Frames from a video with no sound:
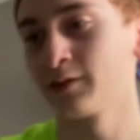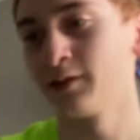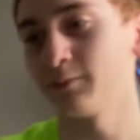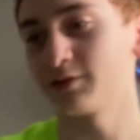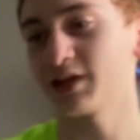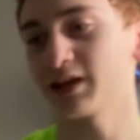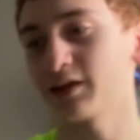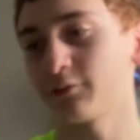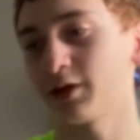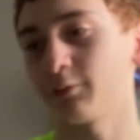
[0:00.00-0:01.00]
But you gotta give
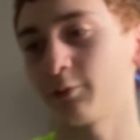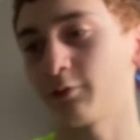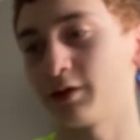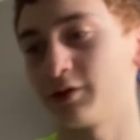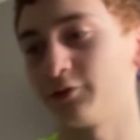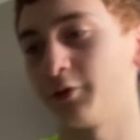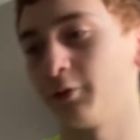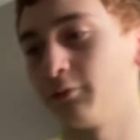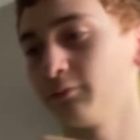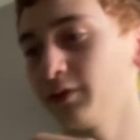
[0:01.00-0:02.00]
credit where credit is due.
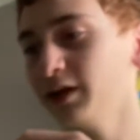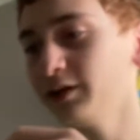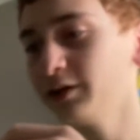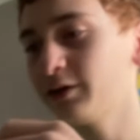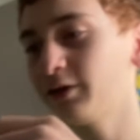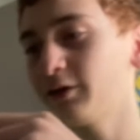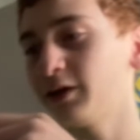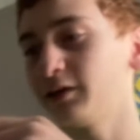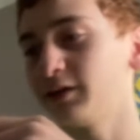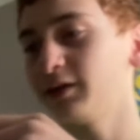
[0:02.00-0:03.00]
Lan Hikari
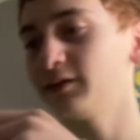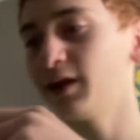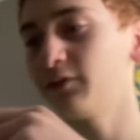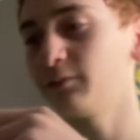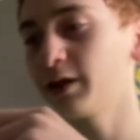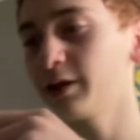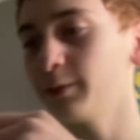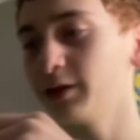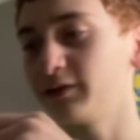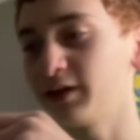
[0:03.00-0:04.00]
and NetNavi
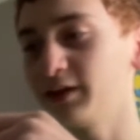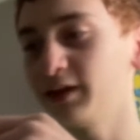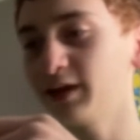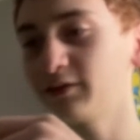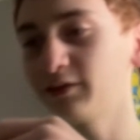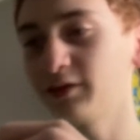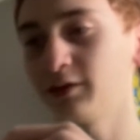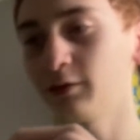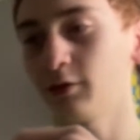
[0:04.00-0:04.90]
MegaMan.EXE